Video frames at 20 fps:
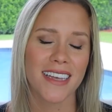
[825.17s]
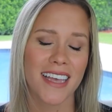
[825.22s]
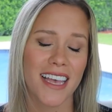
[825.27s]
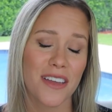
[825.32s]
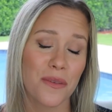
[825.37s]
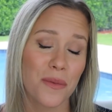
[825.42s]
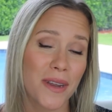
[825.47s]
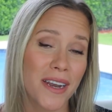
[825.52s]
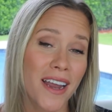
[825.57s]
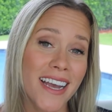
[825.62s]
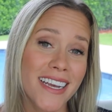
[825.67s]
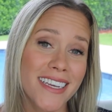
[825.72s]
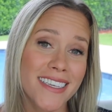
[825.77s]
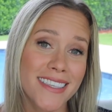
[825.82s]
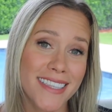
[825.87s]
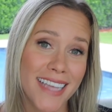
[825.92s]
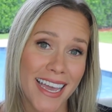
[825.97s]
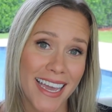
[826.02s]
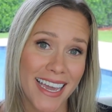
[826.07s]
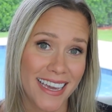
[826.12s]
And when I
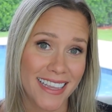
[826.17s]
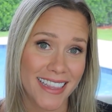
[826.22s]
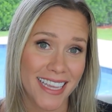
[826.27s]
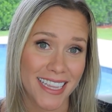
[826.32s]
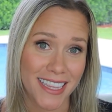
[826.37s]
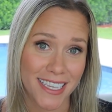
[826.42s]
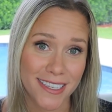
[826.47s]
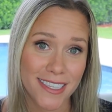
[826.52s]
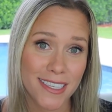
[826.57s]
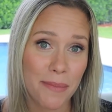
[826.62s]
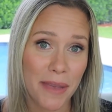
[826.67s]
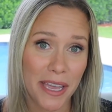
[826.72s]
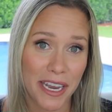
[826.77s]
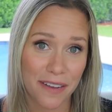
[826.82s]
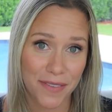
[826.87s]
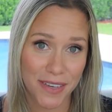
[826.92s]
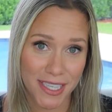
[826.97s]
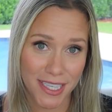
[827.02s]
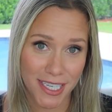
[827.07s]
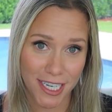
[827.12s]
say that this
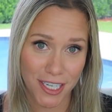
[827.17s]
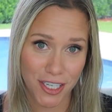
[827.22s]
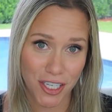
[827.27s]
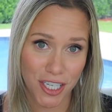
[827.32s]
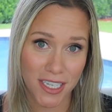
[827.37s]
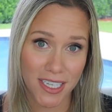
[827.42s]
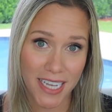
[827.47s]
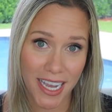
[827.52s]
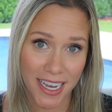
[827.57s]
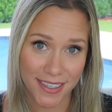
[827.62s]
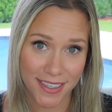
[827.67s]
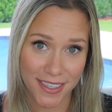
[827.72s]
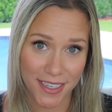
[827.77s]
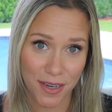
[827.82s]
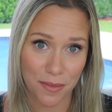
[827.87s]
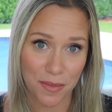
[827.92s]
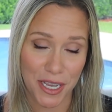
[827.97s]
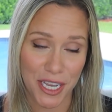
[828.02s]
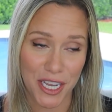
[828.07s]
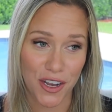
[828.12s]
manifestation
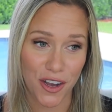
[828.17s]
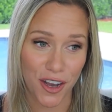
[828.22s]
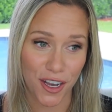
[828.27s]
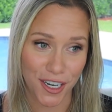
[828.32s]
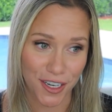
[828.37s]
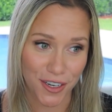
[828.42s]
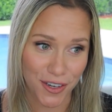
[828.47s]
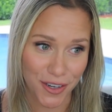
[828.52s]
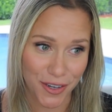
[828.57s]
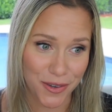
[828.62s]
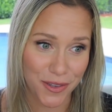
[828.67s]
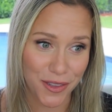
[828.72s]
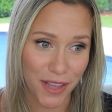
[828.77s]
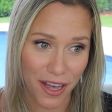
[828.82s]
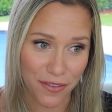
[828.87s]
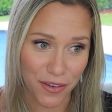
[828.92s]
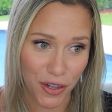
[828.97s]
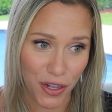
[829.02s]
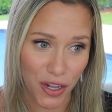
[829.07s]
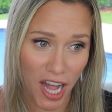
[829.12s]
tested me on a new
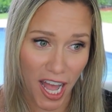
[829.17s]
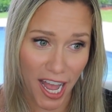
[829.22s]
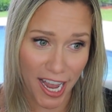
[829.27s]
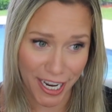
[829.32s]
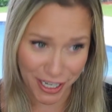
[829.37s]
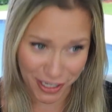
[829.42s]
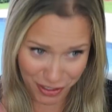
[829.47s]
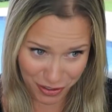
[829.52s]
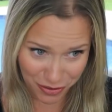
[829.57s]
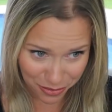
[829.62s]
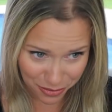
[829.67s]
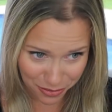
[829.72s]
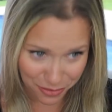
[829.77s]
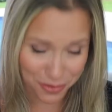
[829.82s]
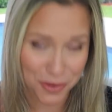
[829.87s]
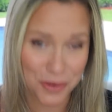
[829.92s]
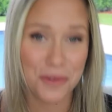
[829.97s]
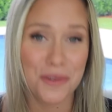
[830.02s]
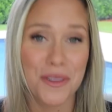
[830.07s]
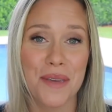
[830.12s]
level, I
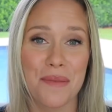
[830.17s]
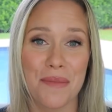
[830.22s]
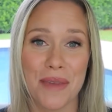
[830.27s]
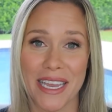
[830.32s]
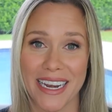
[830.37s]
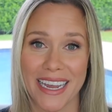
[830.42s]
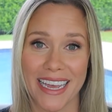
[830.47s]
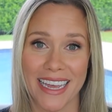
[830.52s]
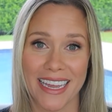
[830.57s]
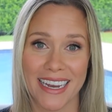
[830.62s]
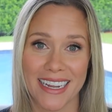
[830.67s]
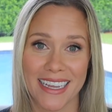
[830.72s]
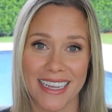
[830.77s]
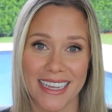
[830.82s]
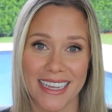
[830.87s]
truly mean it.